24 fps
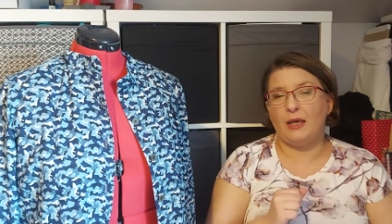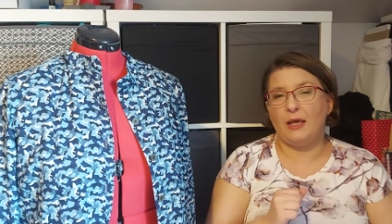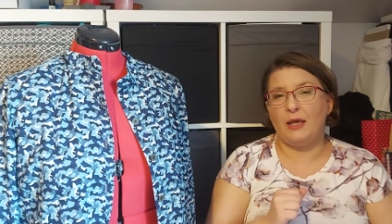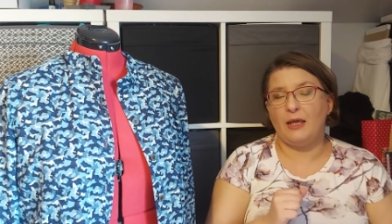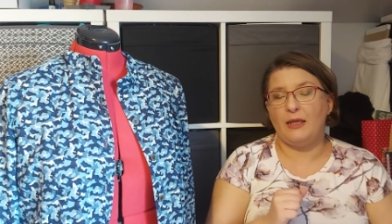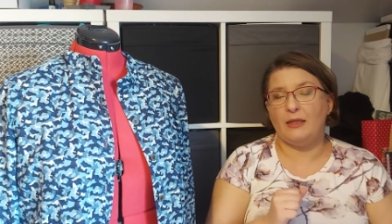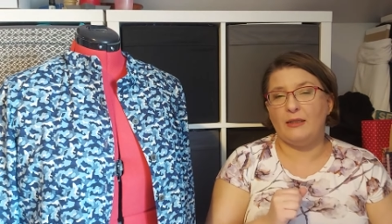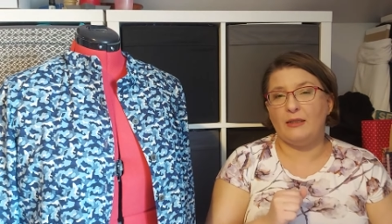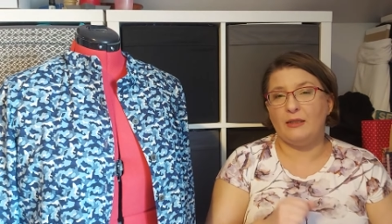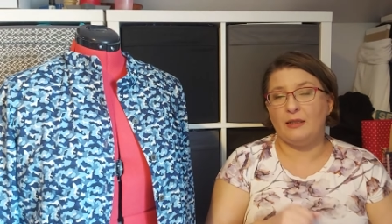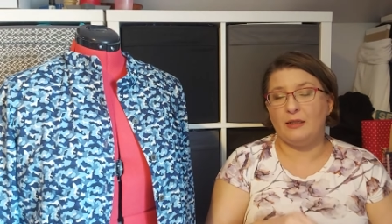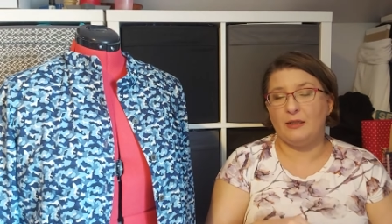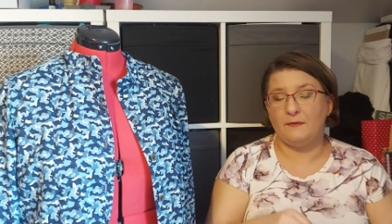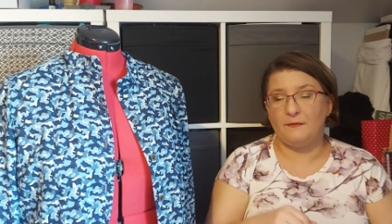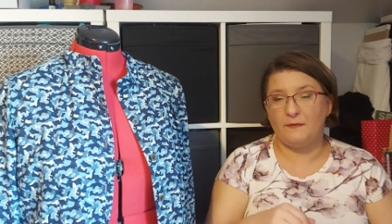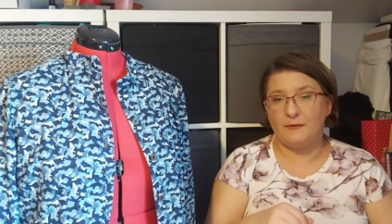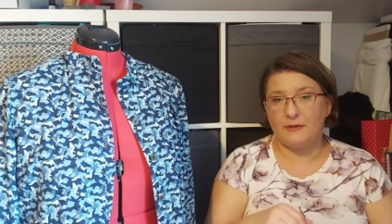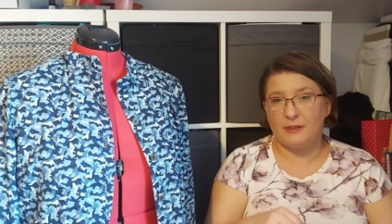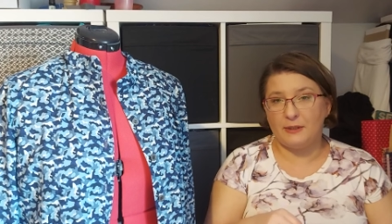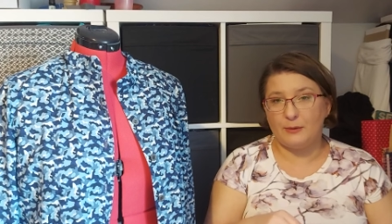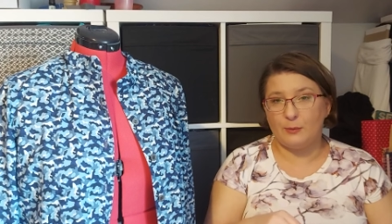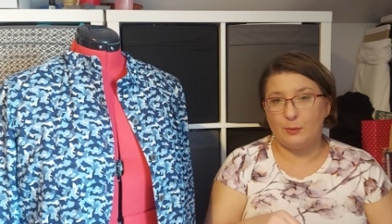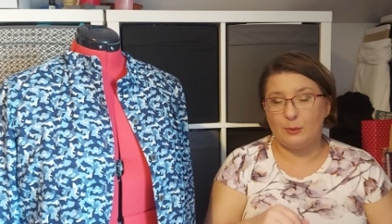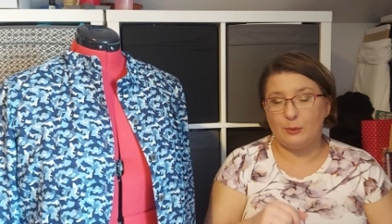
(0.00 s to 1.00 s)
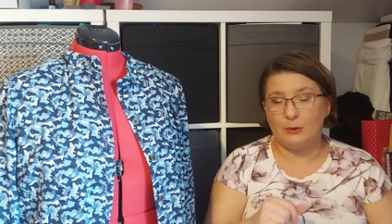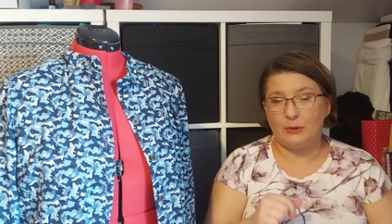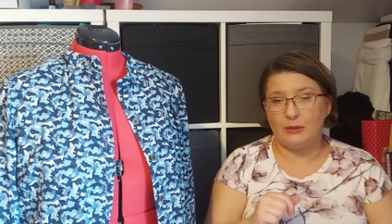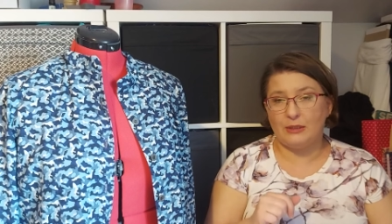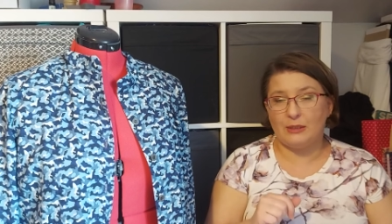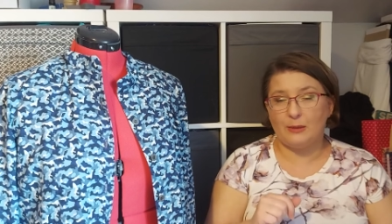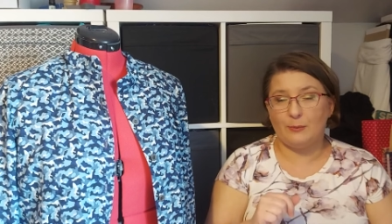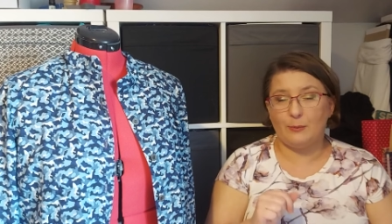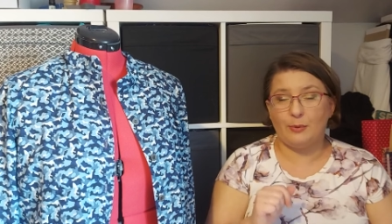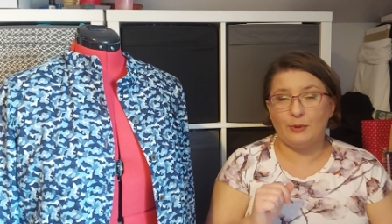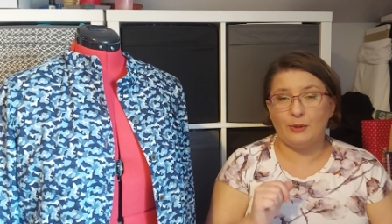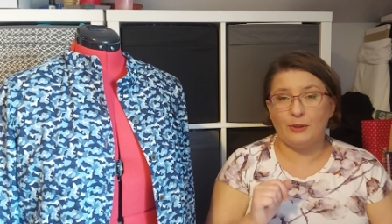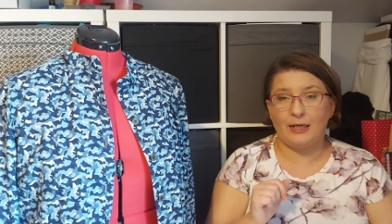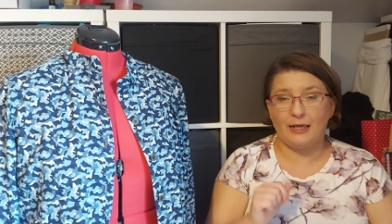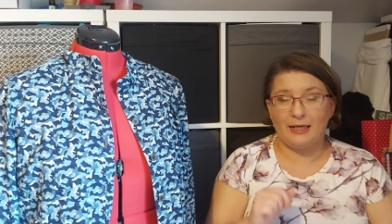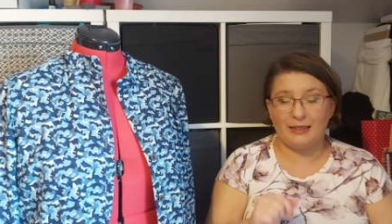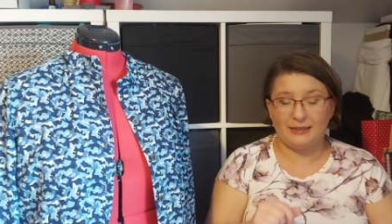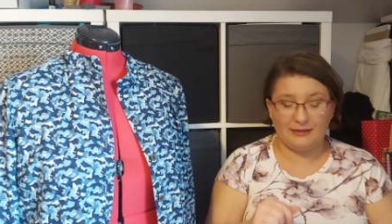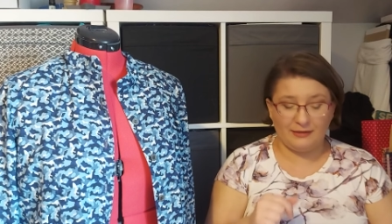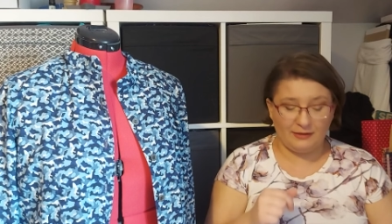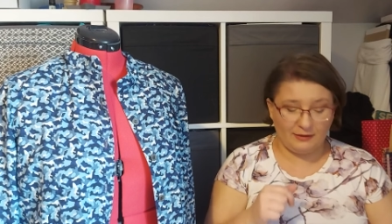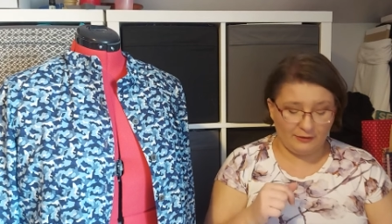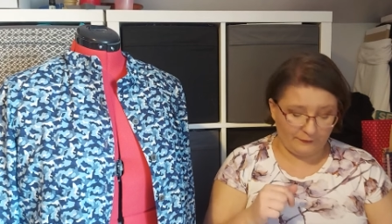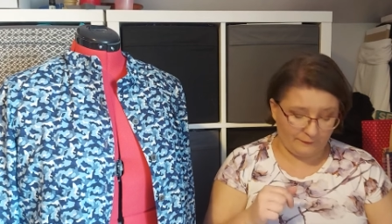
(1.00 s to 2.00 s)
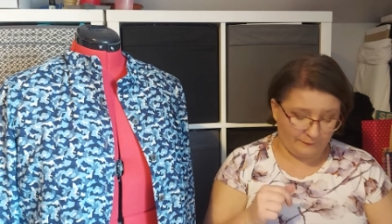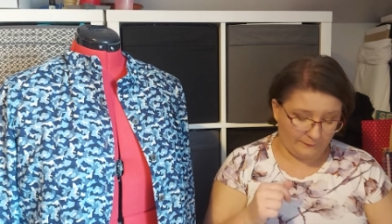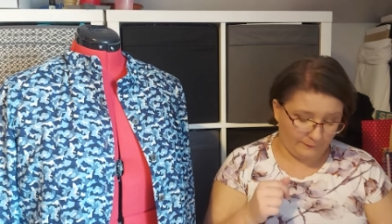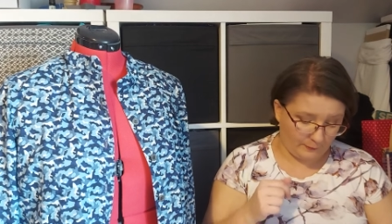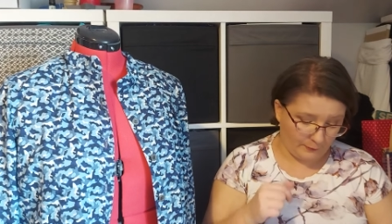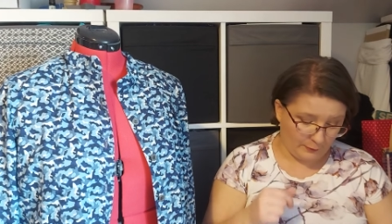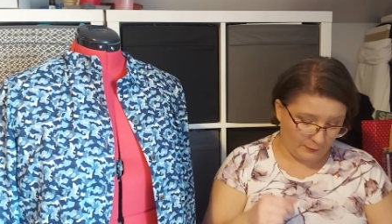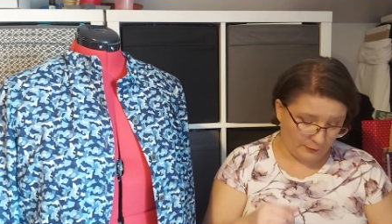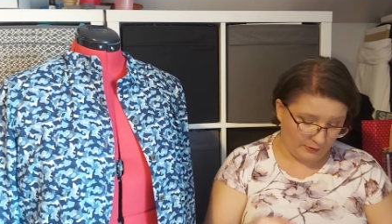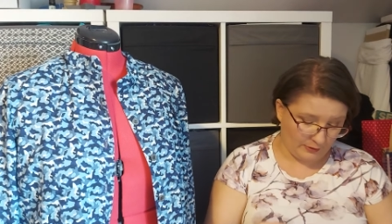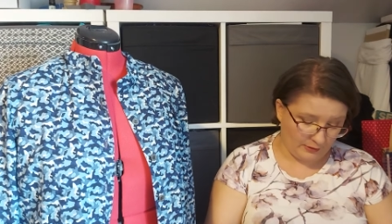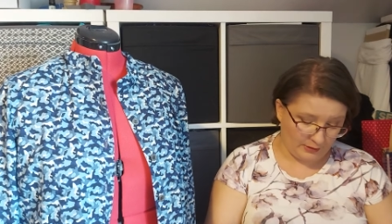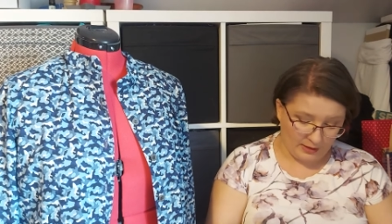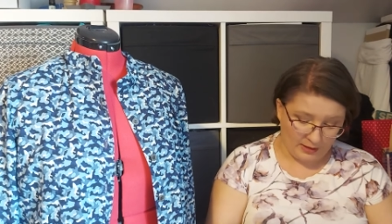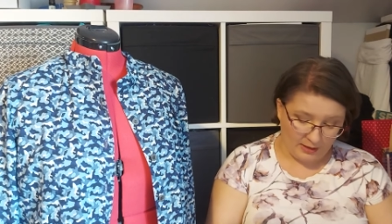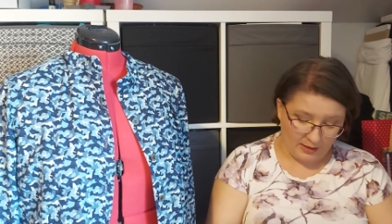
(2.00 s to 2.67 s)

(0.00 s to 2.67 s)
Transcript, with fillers: and invisible zipper at the front